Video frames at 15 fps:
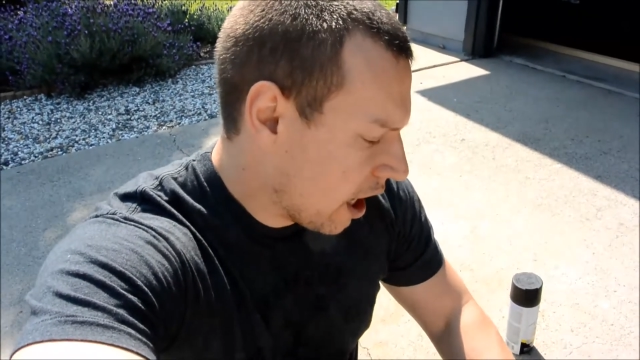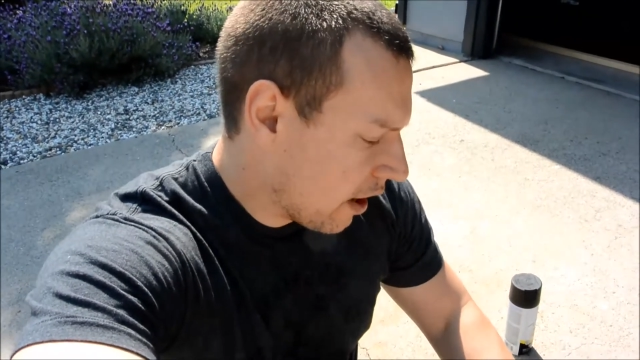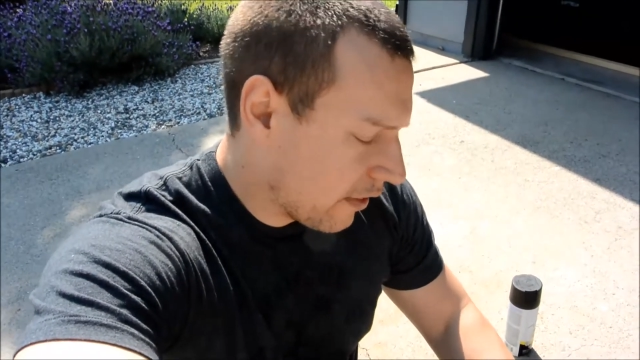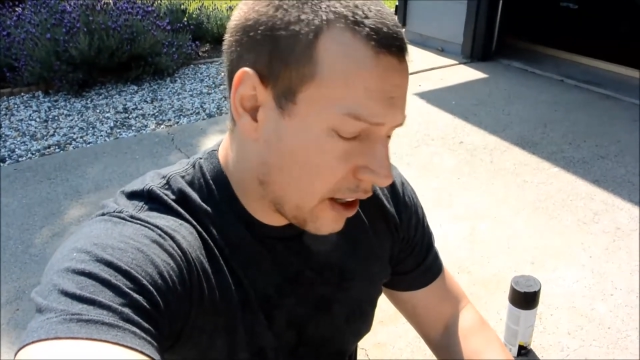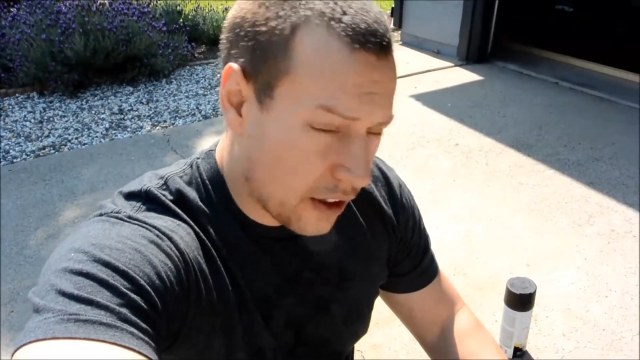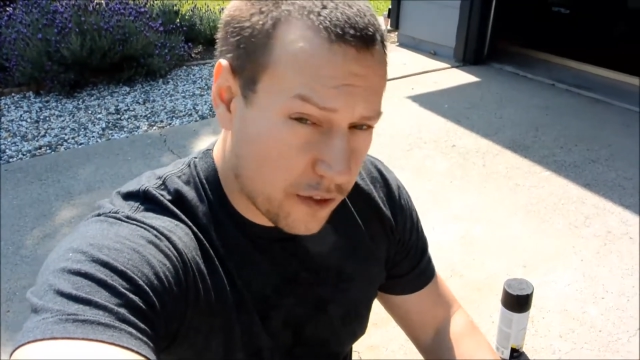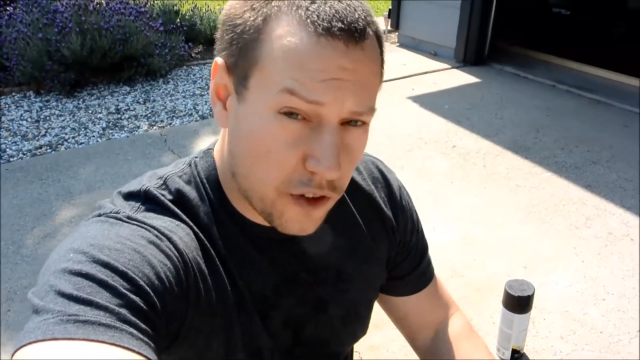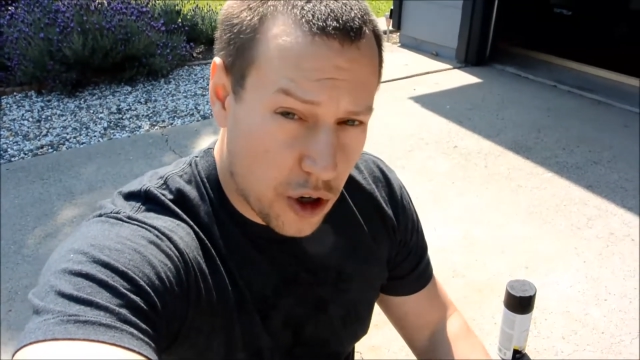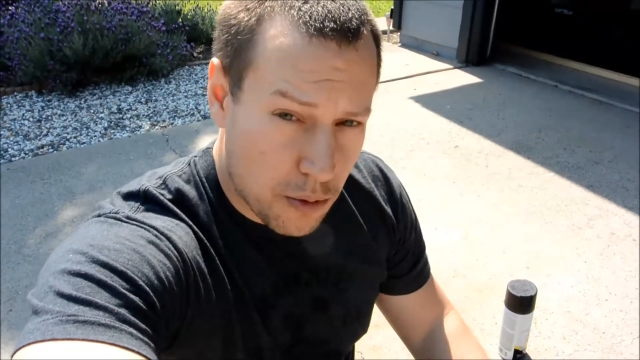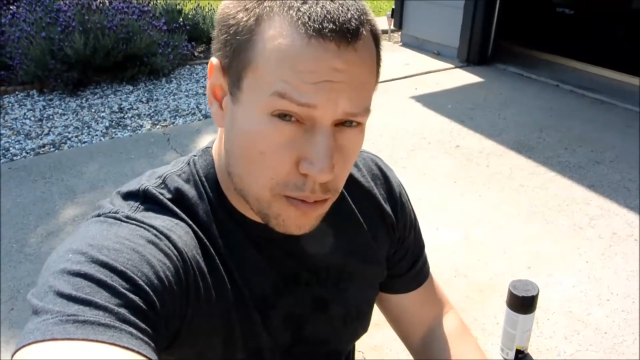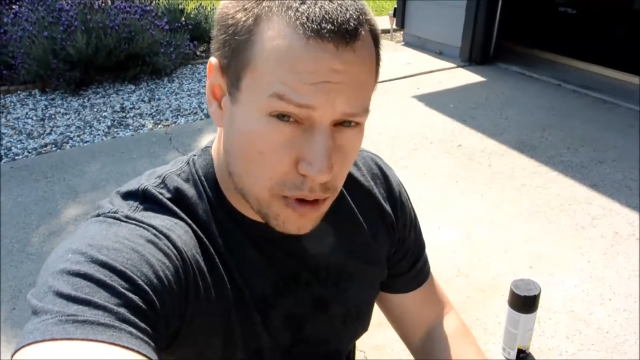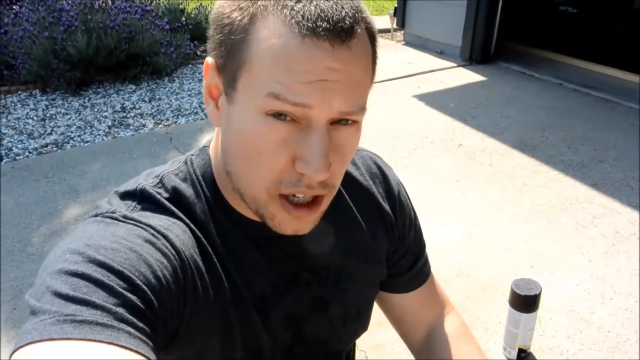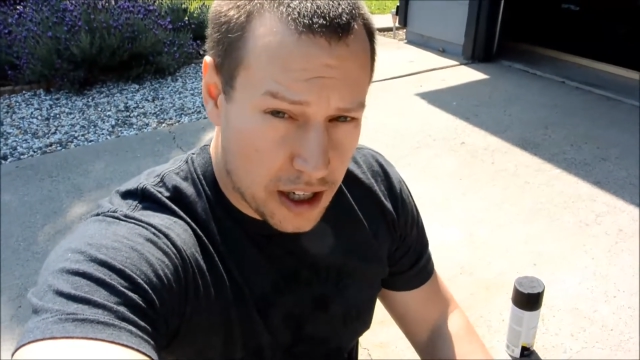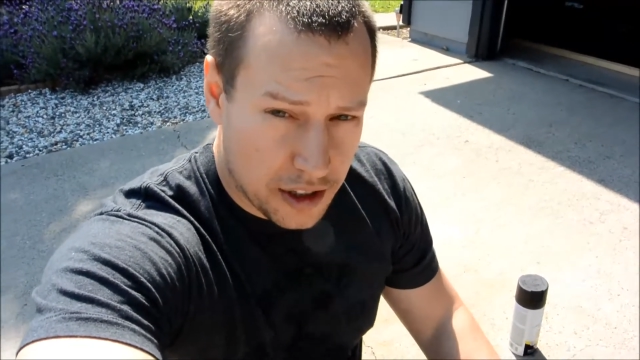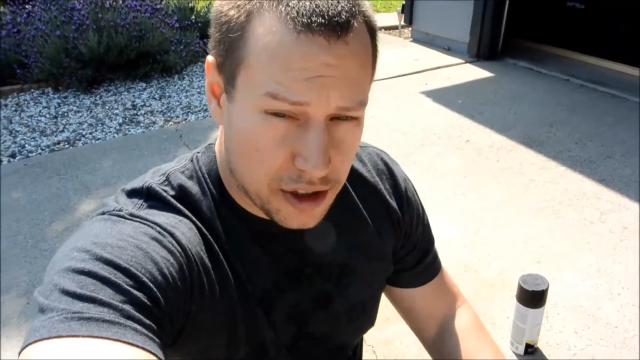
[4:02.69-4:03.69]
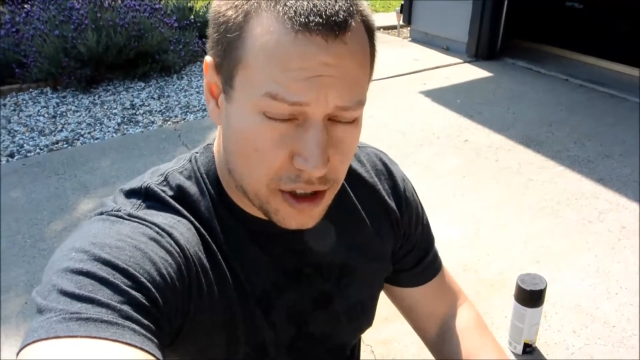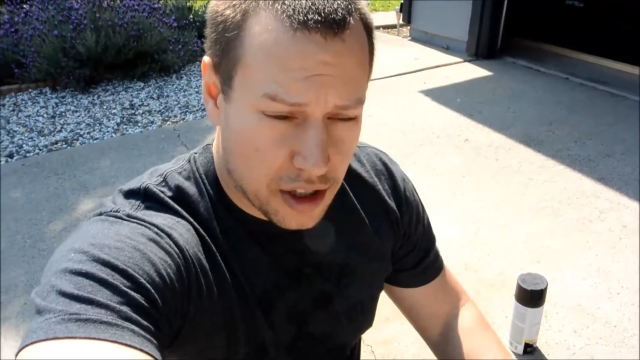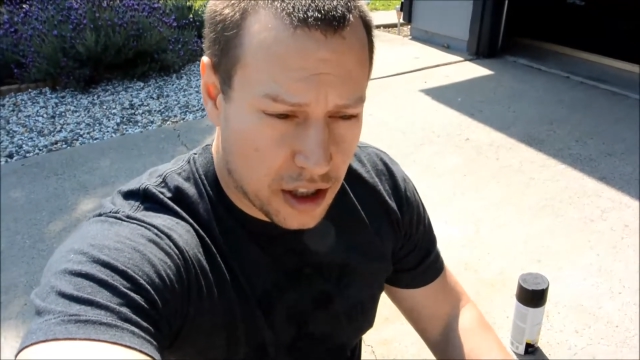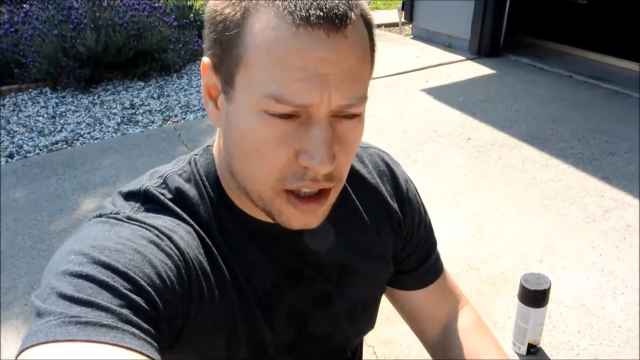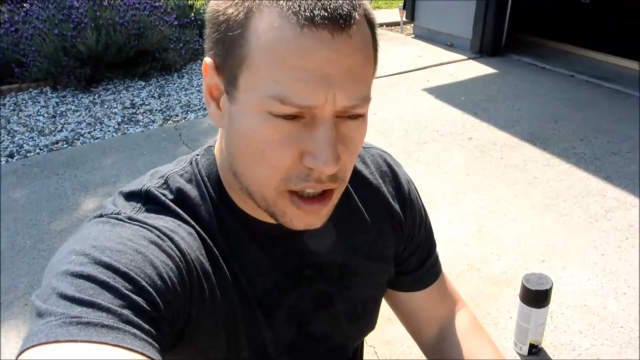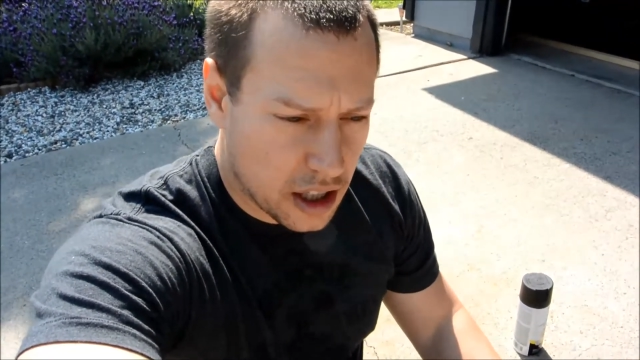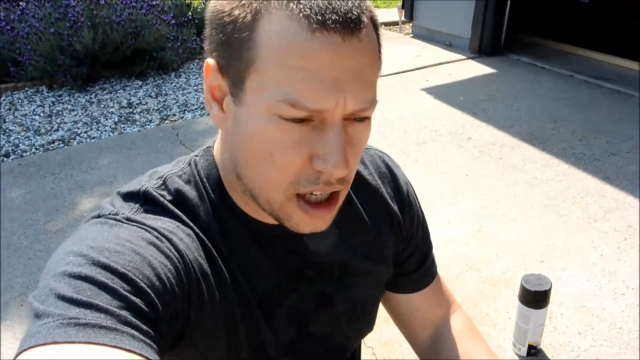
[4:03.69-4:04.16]
I've got a foam brush,
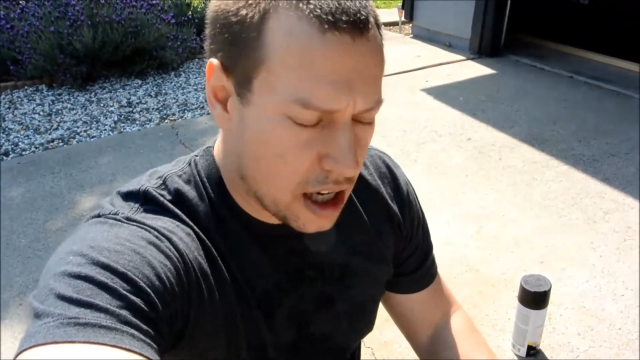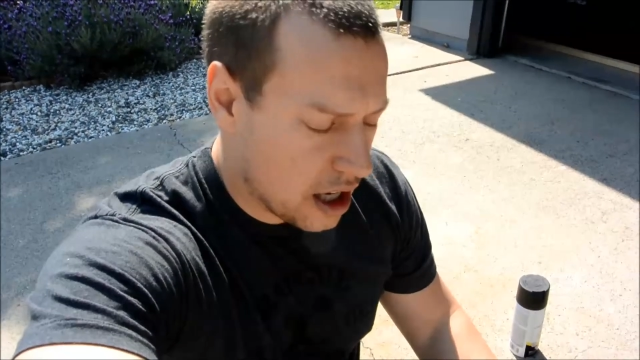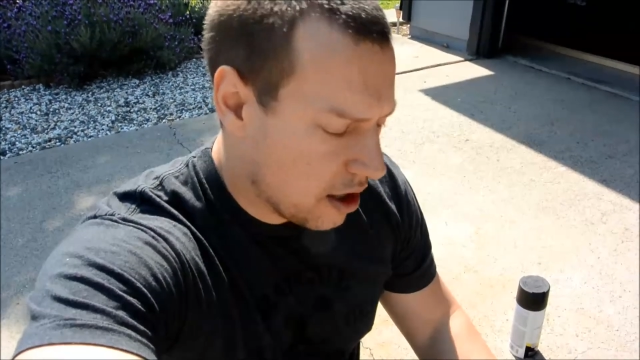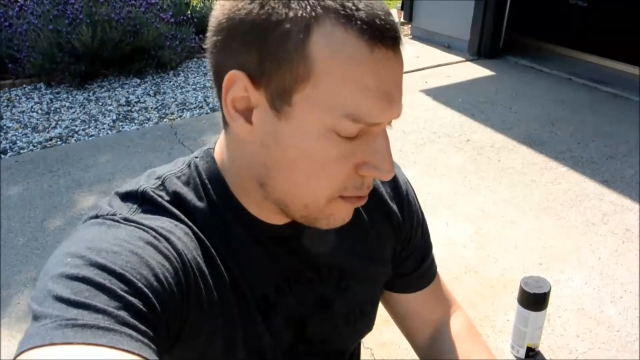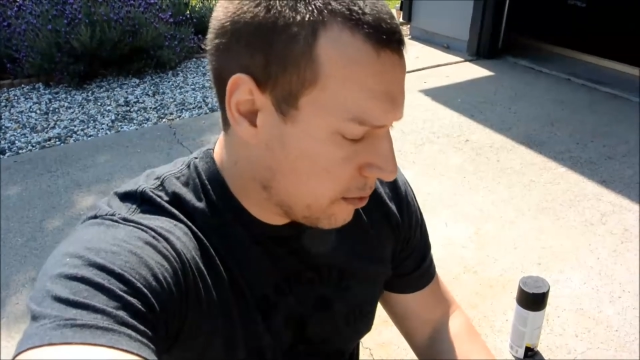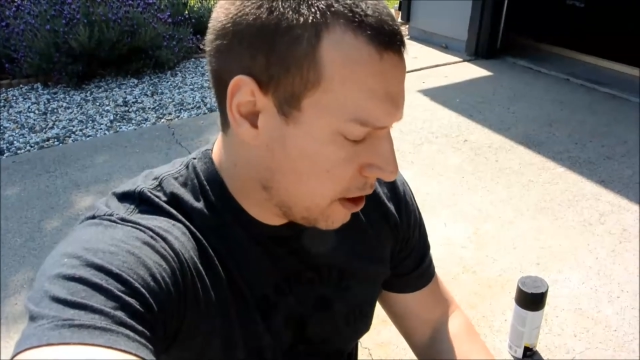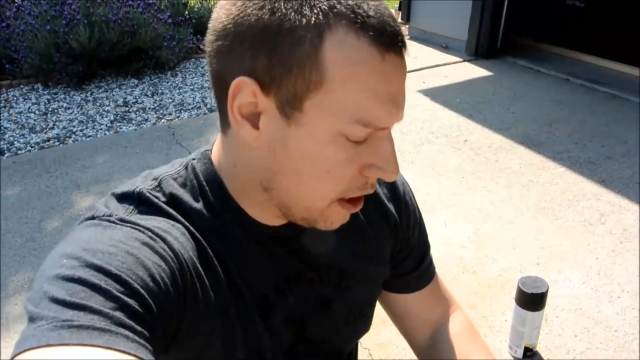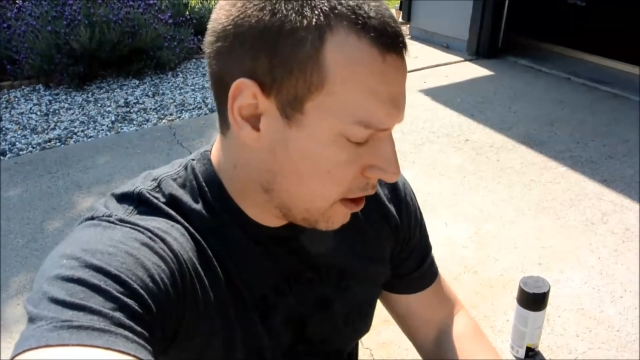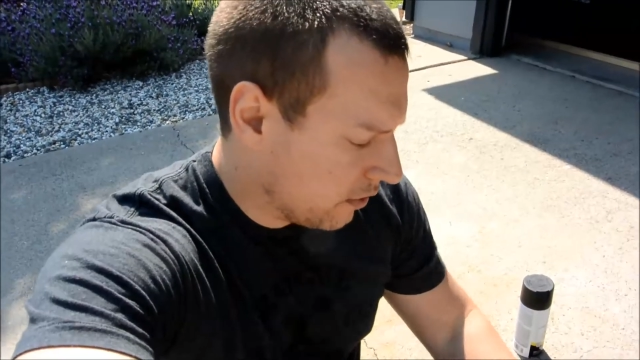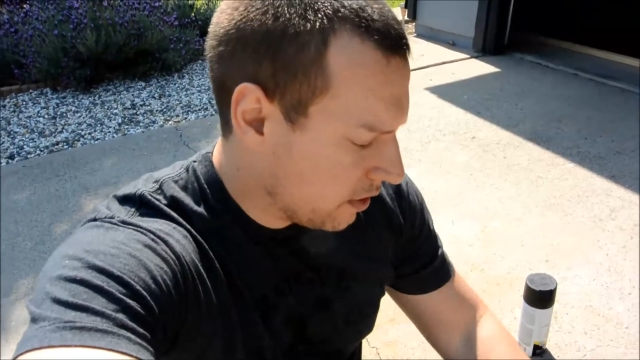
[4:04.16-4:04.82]
and